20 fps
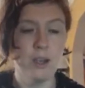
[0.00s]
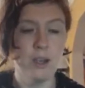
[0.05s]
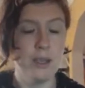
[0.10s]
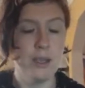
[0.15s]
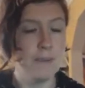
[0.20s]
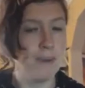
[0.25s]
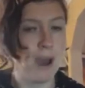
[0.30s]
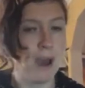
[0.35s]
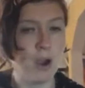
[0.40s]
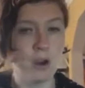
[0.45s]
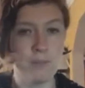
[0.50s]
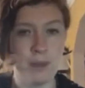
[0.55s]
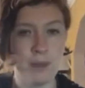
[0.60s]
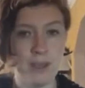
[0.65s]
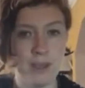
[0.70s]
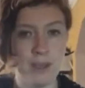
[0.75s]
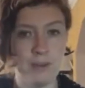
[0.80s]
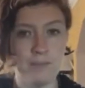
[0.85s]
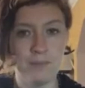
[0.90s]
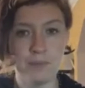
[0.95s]

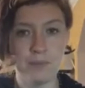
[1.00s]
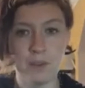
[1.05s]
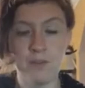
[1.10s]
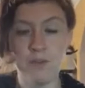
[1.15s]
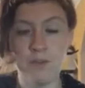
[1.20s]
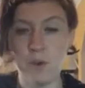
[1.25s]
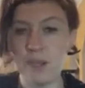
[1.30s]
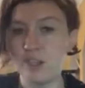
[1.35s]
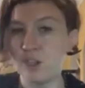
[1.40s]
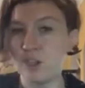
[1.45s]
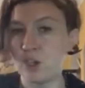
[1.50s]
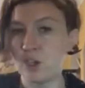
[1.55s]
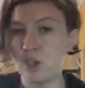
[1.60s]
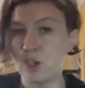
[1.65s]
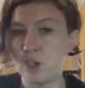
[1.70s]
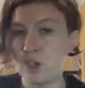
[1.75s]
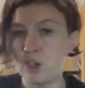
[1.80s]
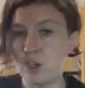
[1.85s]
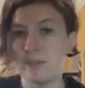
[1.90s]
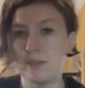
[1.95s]
empowerment, voice
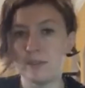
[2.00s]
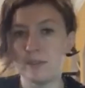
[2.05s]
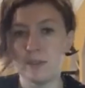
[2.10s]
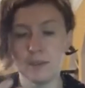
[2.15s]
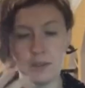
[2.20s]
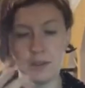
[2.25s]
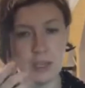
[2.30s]
choice,